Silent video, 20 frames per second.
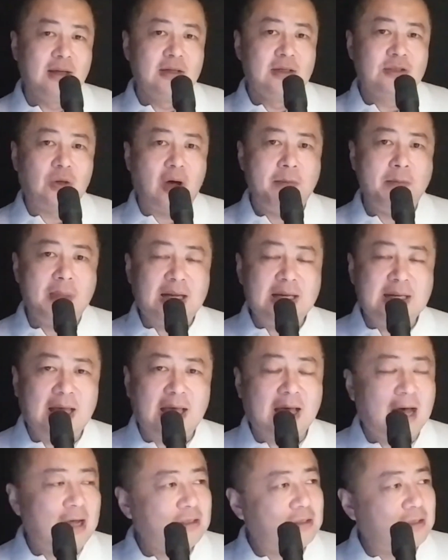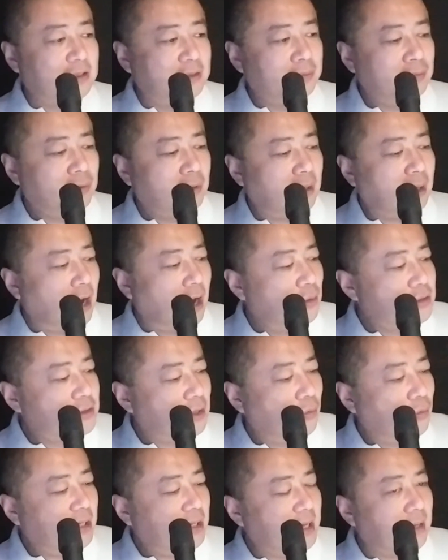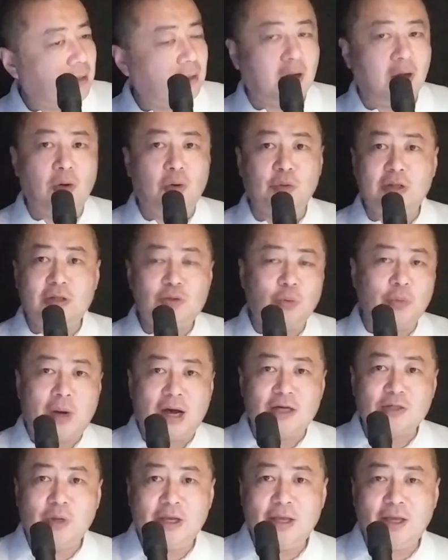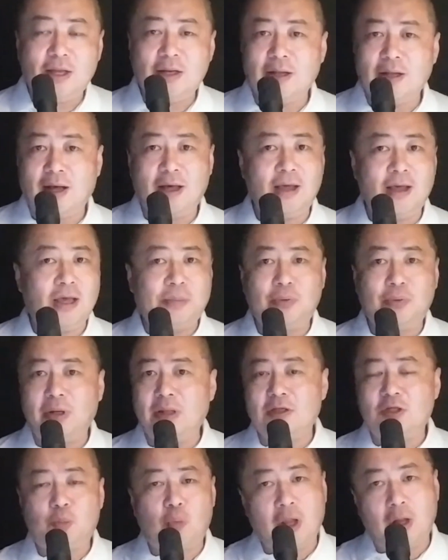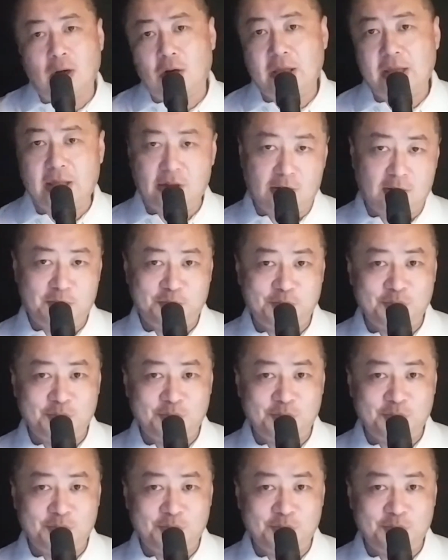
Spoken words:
So on Monday, ask them, how was their weekend? Oh, this past weekend, I put in a sprinkler together.